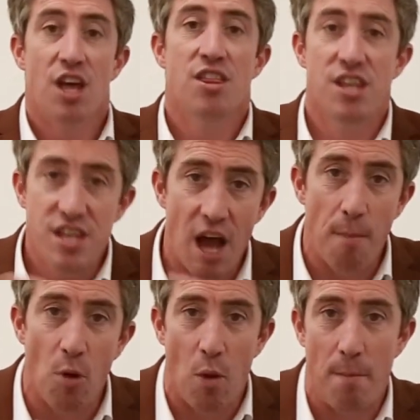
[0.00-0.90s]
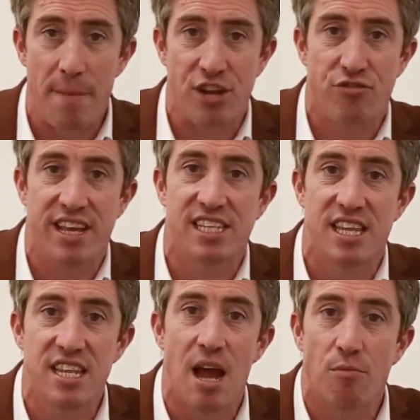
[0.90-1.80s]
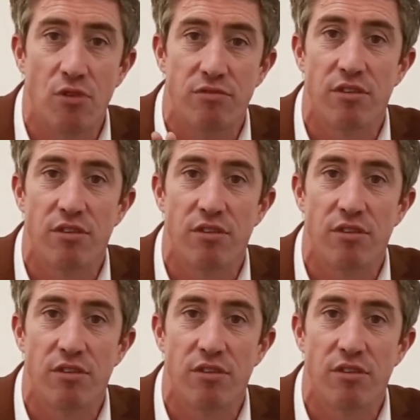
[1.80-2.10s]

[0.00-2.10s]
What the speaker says: The number one metric is the number of